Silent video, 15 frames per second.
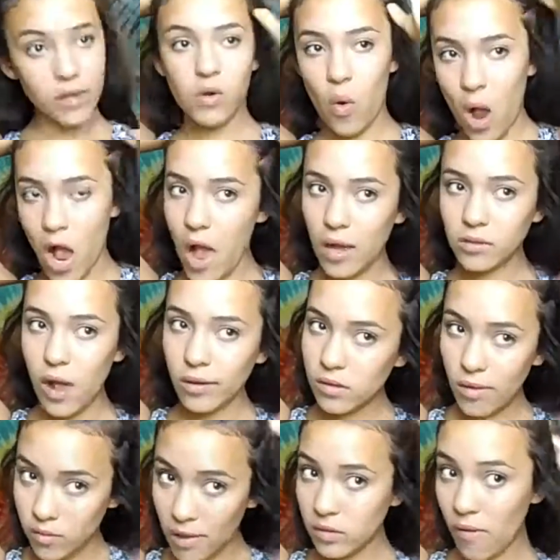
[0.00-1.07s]
and
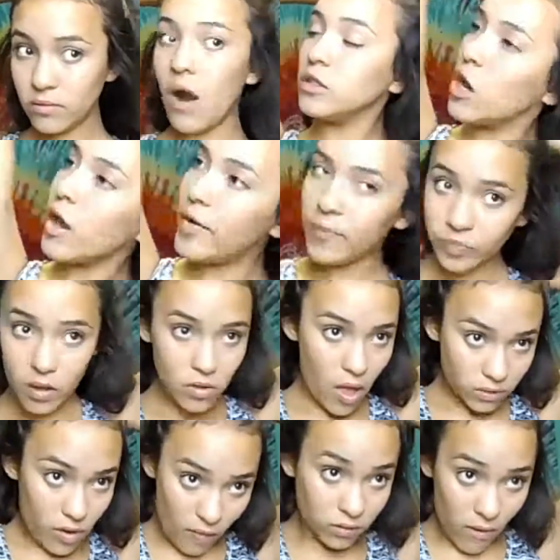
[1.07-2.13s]
then I'm doing
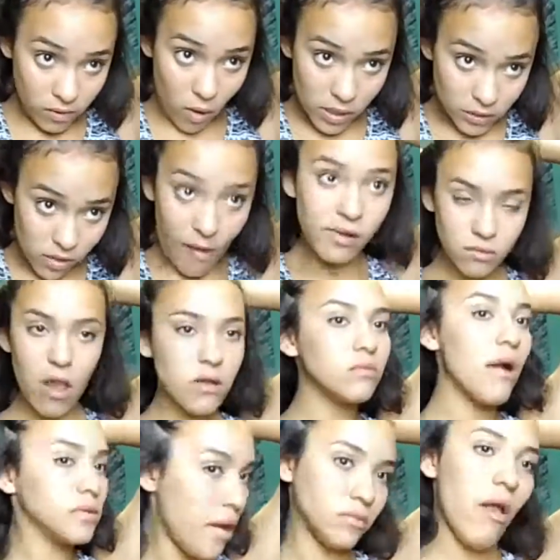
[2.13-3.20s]
it halfway
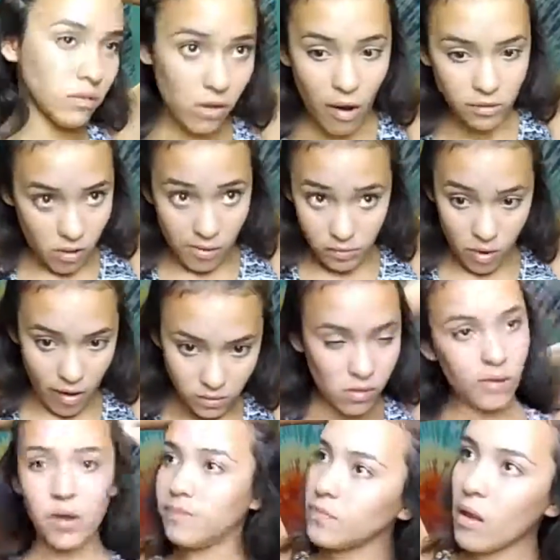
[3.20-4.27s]
down my head,
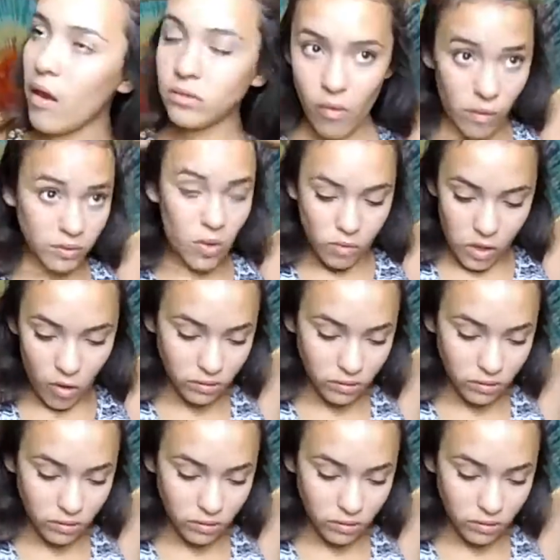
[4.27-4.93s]
and then I'm going to